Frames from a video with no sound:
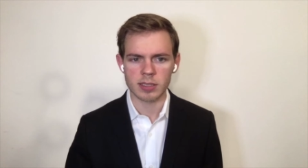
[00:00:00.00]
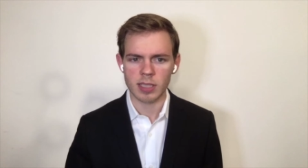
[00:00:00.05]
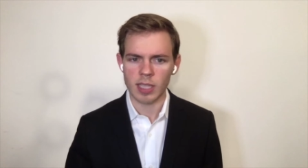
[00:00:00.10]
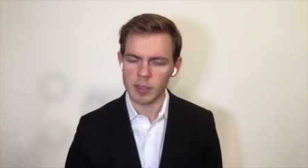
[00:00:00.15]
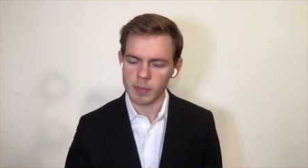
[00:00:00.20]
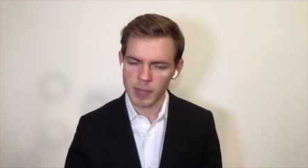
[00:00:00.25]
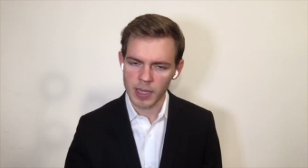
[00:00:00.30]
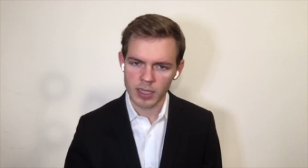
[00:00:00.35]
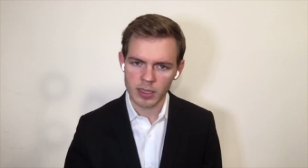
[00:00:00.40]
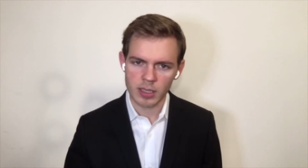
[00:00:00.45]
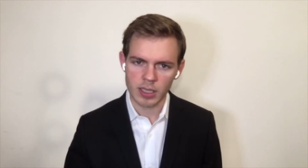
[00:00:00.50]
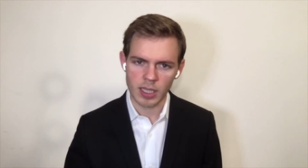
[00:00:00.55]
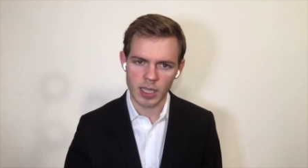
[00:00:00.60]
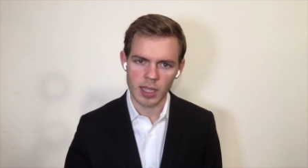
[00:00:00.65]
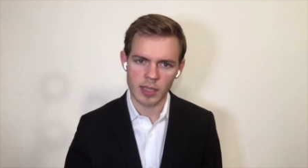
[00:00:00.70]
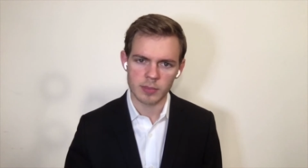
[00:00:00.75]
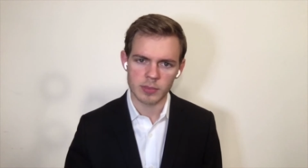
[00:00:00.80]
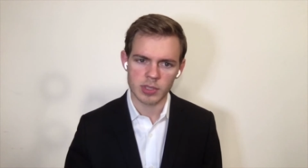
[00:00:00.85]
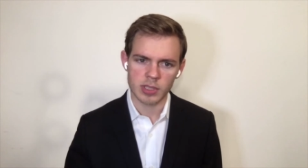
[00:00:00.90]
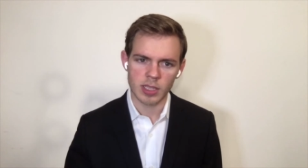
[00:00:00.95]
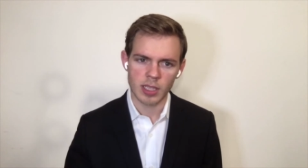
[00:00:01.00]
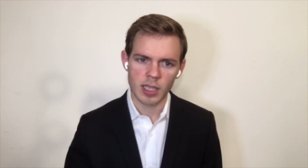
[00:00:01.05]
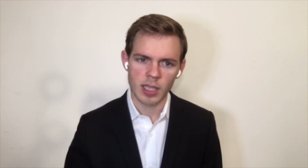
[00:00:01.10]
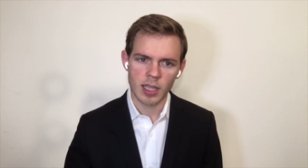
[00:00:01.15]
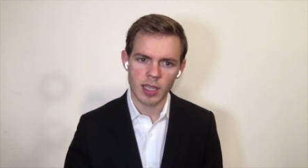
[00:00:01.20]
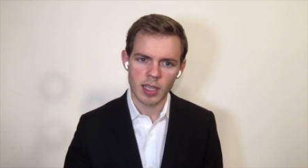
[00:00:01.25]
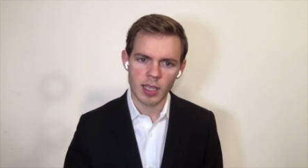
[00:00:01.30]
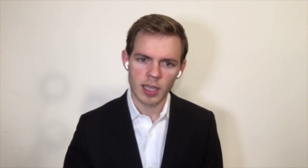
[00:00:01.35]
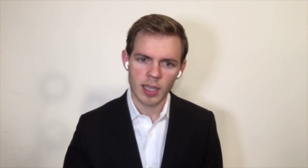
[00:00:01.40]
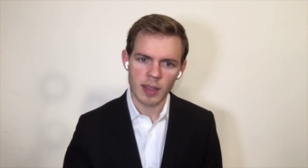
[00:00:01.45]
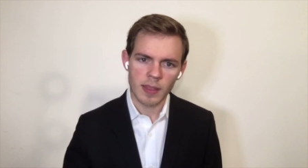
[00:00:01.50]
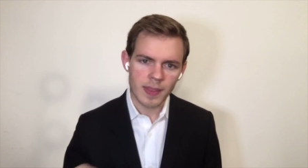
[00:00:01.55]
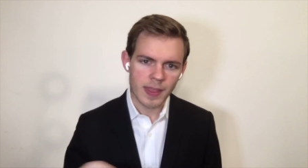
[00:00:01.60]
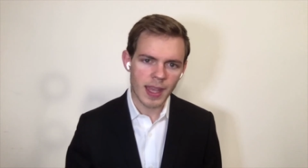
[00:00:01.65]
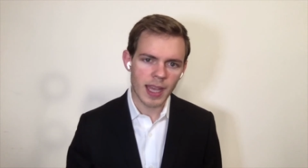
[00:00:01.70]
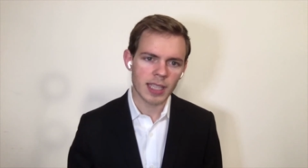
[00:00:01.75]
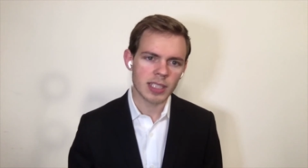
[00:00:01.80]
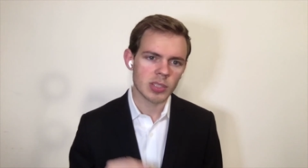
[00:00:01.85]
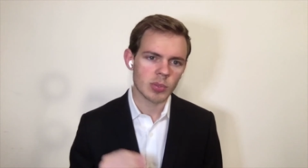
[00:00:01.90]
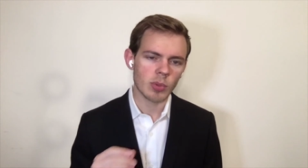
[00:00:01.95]
and paradigms, and
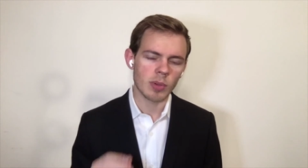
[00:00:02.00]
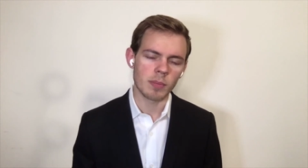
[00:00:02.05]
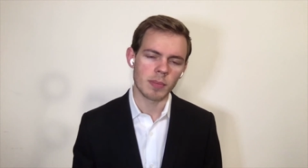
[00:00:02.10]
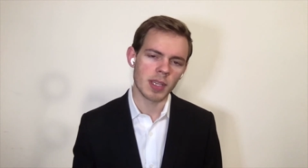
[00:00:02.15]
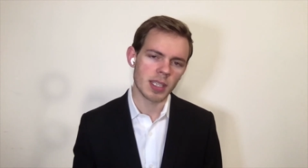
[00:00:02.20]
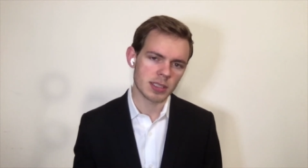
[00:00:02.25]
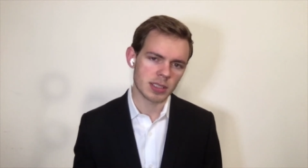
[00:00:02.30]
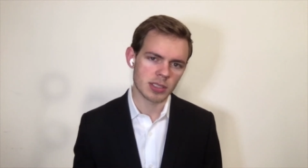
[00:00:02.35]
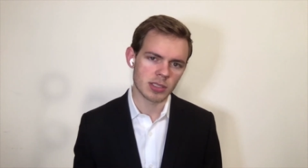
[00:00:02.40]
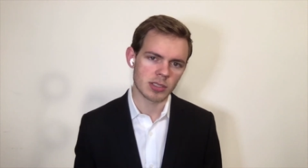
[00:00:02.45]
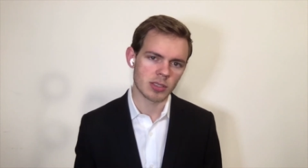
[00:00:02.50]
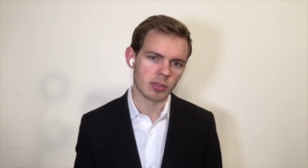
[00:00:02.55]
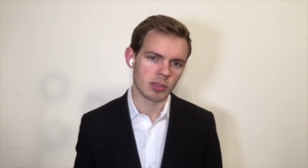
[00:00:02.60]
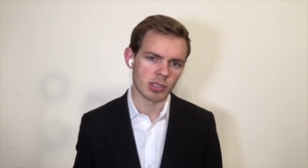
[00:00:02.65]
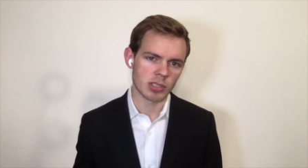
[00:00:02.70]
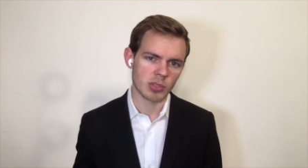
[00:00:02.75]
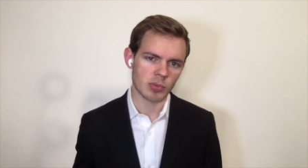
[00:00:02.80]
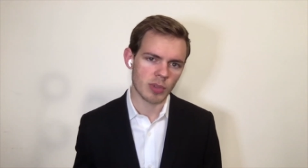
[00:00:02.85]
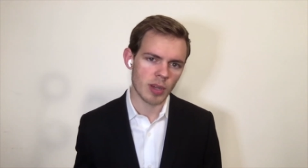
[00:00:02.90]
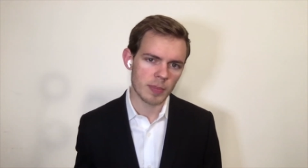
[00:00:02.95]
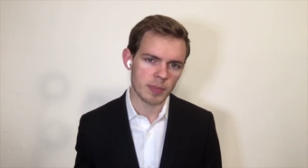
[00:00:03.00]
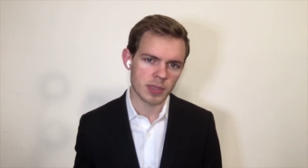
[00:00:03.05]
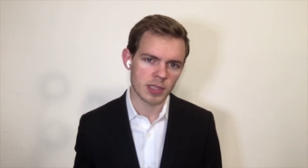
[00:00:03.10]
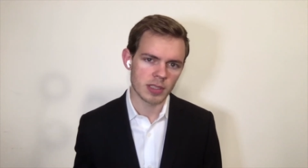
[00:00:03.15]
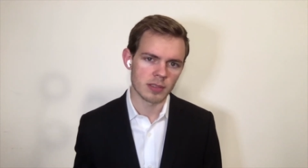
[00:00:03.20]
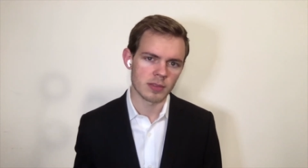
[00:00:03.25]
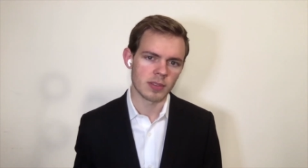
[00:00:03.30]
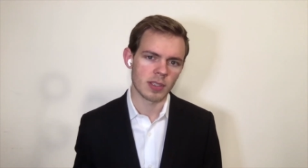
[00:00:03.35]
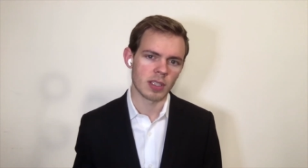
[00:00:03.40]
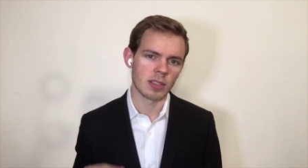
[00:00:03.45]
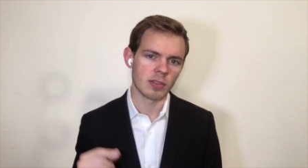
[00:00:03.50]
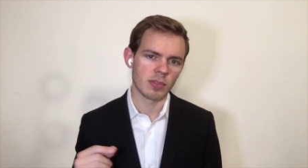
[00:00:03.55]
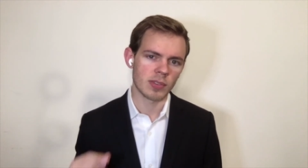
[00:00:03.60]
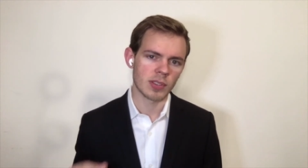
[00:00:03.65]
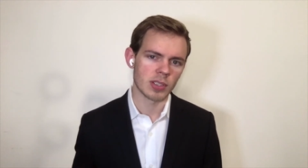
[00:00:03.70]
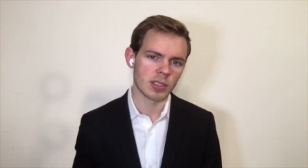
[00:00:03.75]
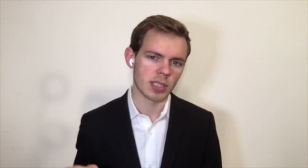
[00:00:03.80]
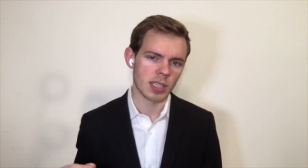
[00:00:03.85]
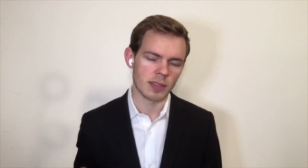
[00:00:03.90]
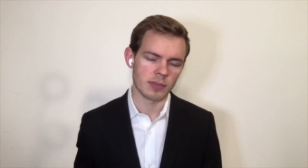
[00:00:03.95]
that's what makes it so disruptive in
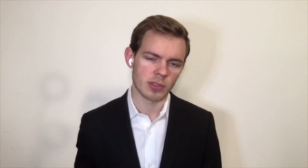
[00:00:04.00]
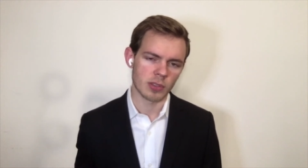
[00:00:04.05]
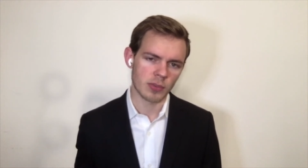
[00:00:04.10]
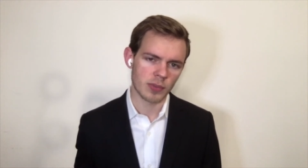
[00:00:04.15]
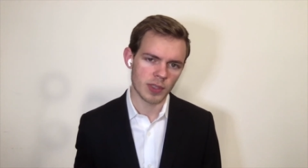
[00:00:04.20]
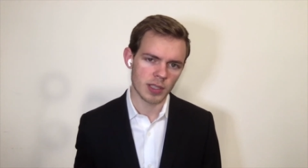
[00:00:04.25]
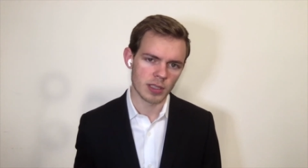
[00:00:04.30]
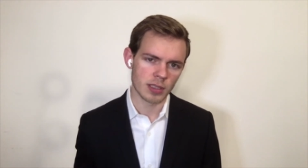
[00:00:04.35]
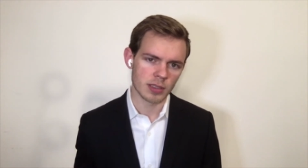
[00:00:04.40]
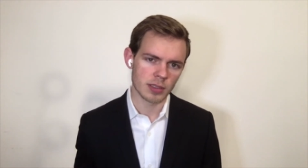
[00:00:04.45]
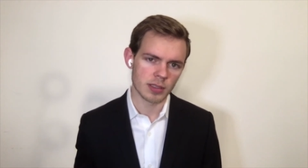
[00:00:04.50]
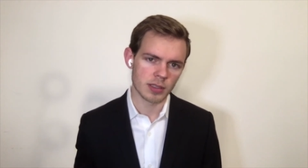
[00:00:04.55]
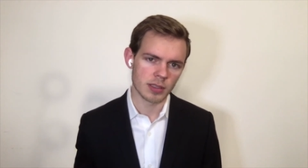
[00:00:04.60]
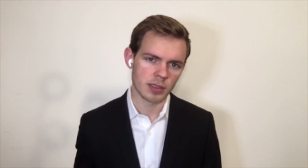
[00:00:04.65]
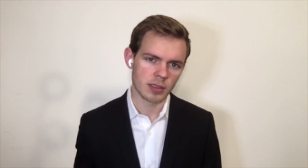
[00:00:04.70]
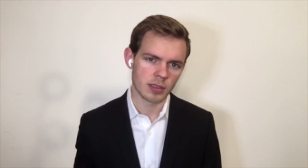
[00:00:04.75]
field after field.